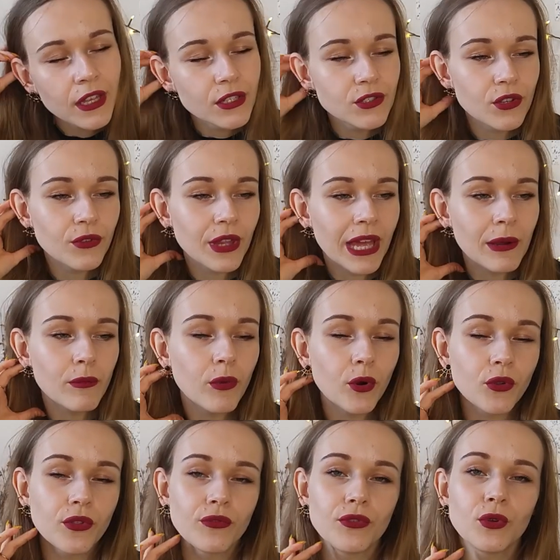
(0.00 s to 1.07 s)
so that
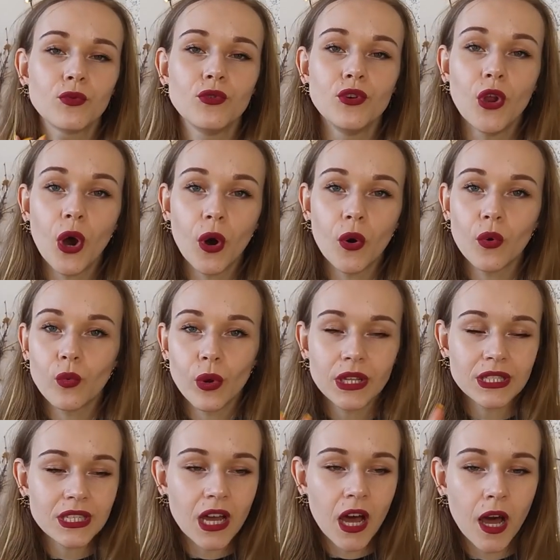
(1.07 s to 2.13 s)
both of you know
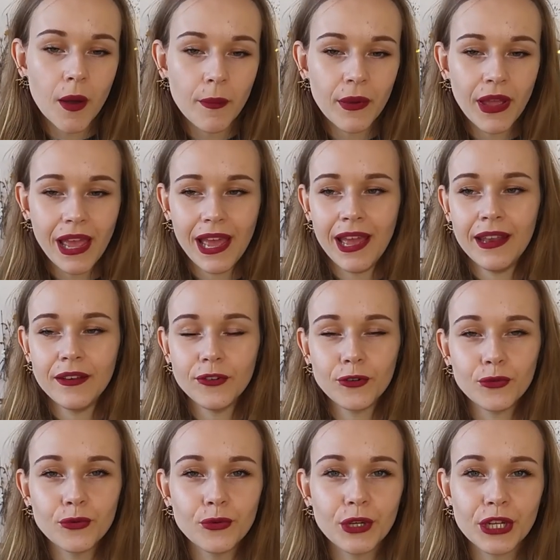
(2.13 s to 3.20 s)
what's up and
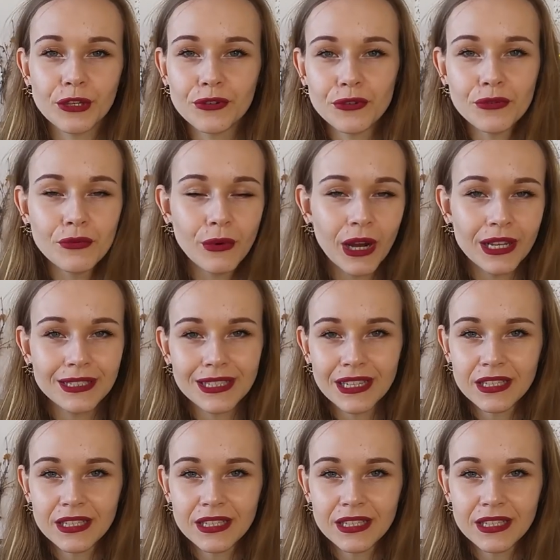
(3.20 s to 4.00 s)
who can do what,